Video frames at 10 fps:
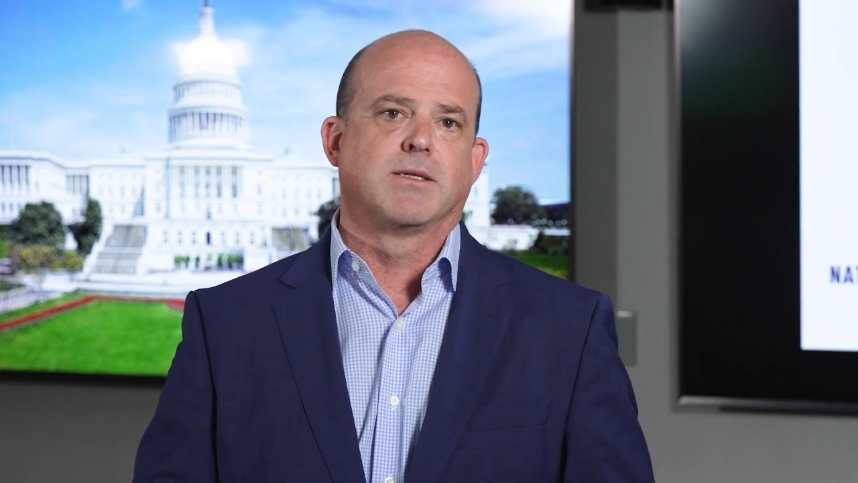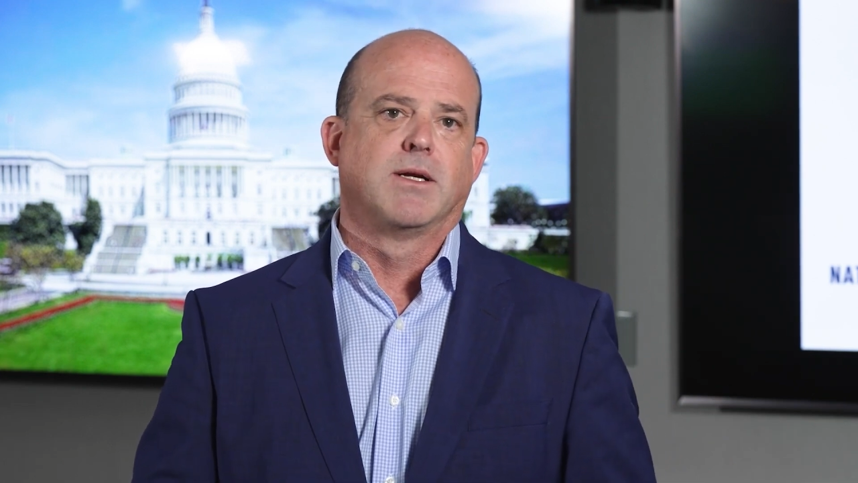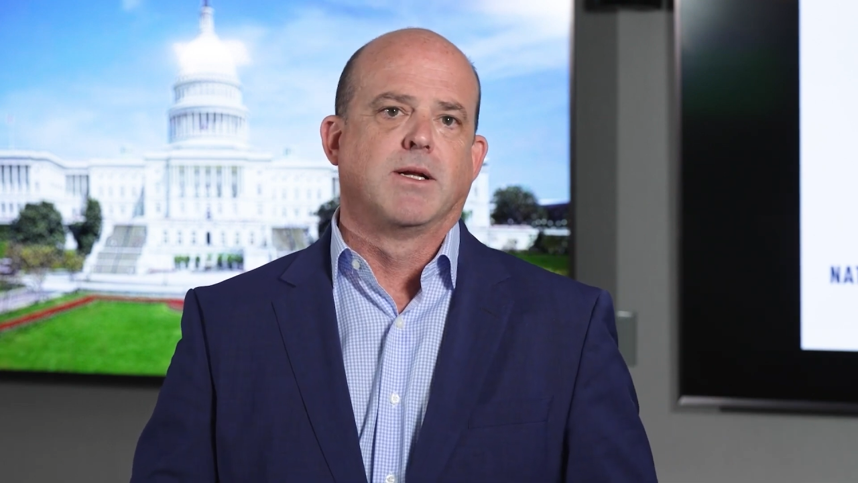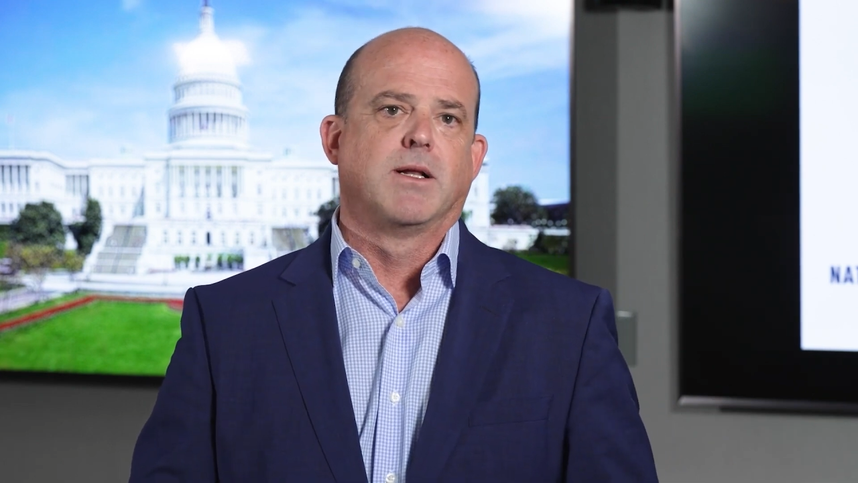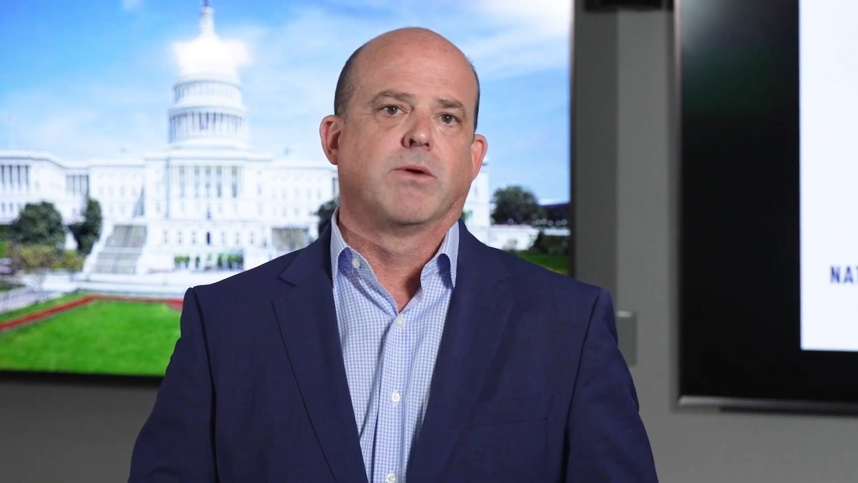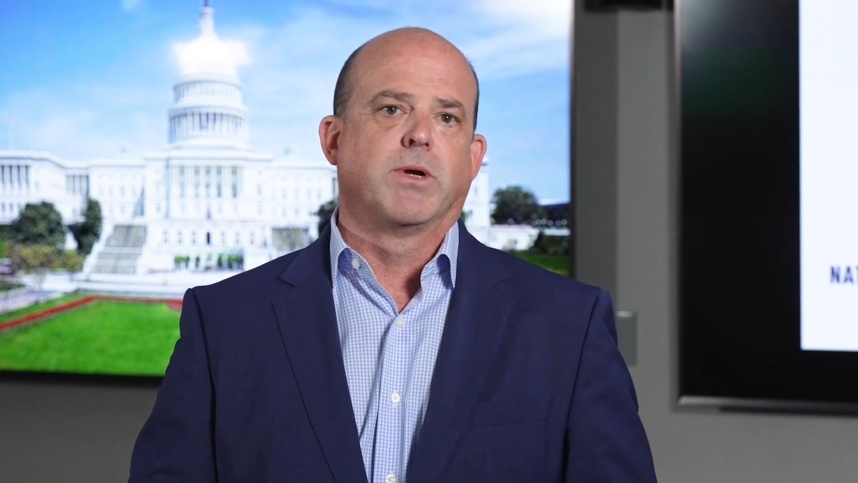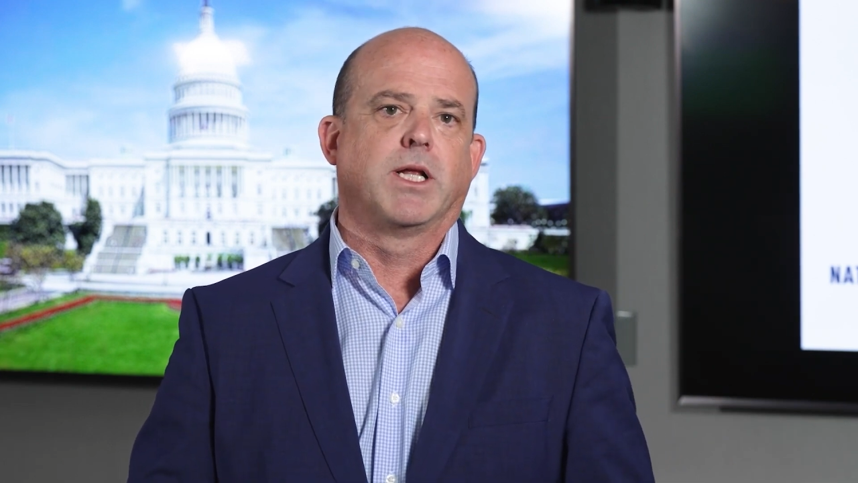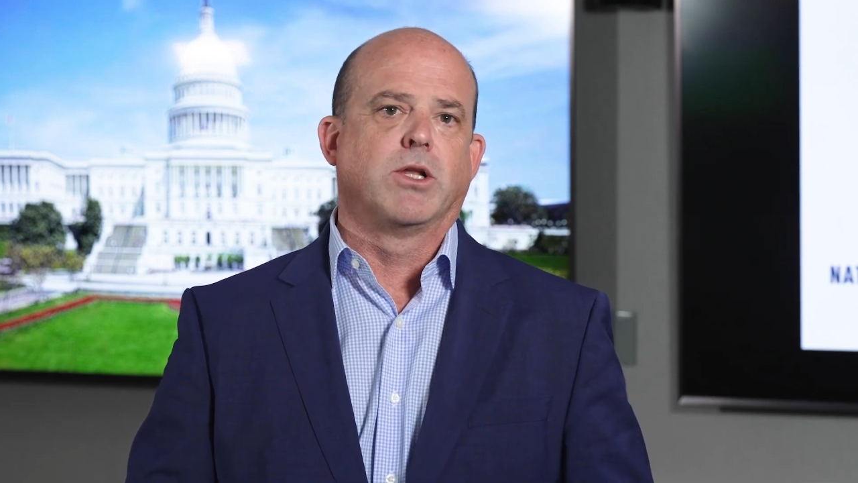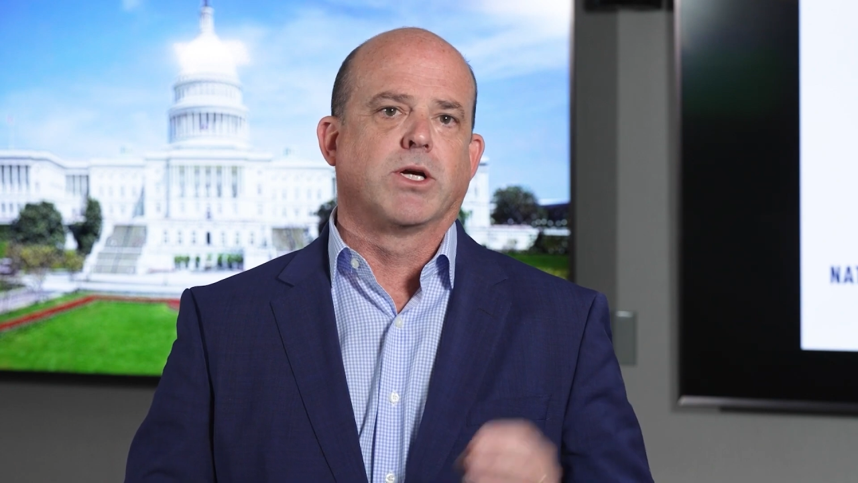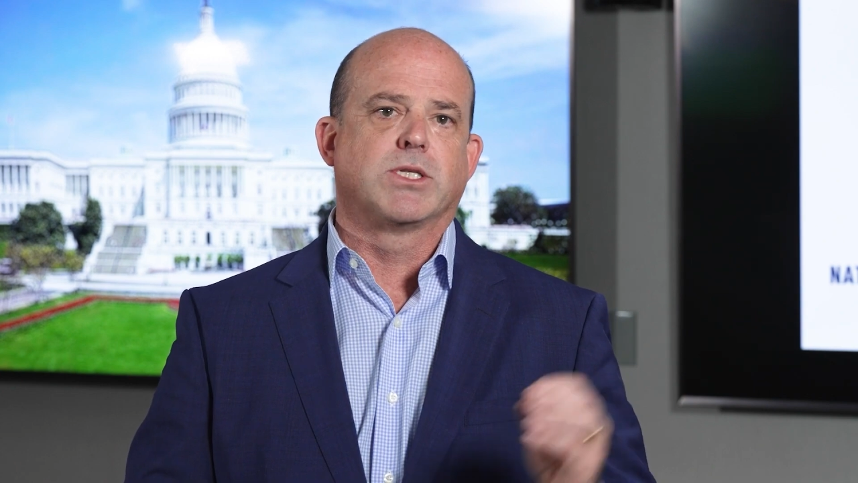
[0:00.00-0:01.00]
It
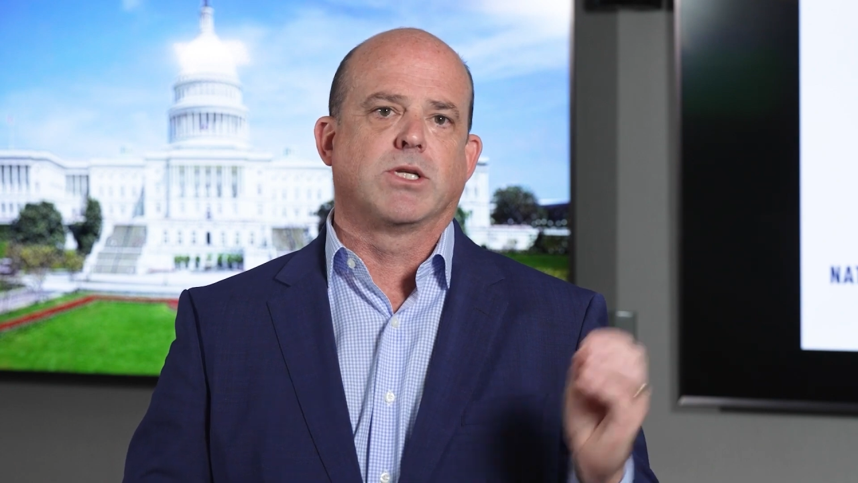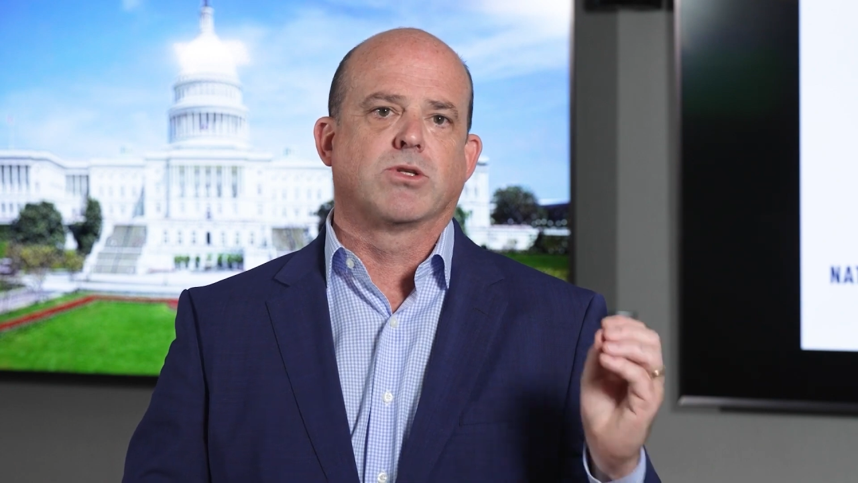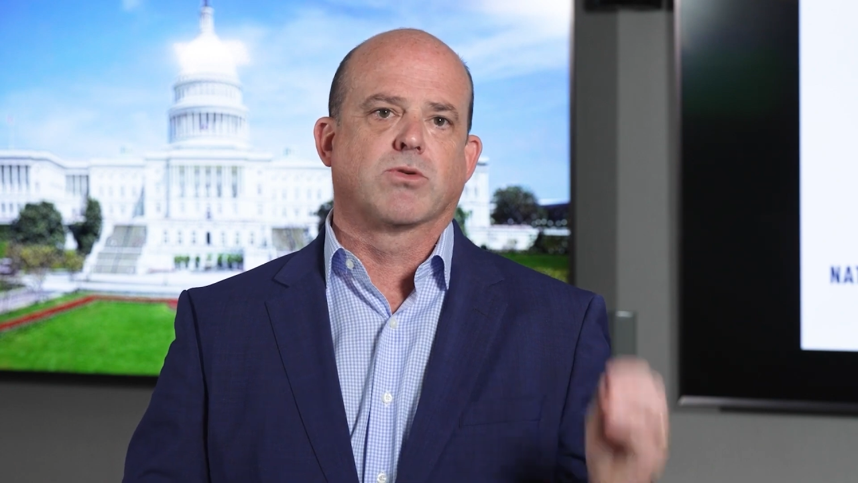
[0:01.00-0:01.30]
really looks at